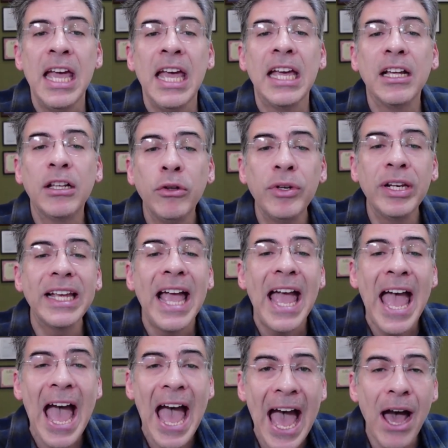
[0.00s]
including
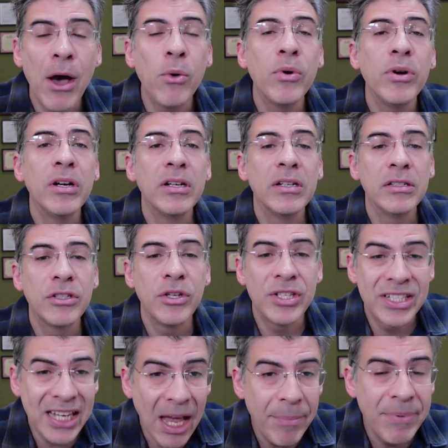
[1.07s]
how to
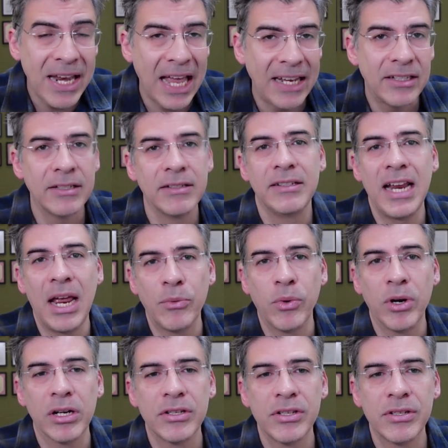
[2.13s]
subnet
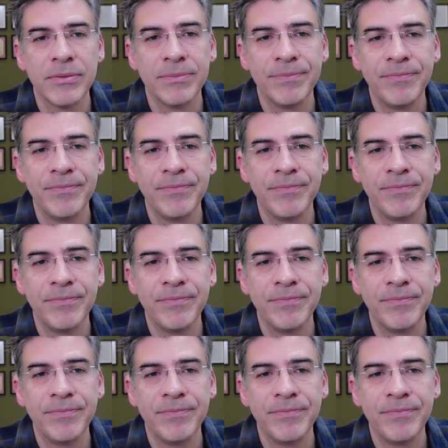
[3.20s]
networks.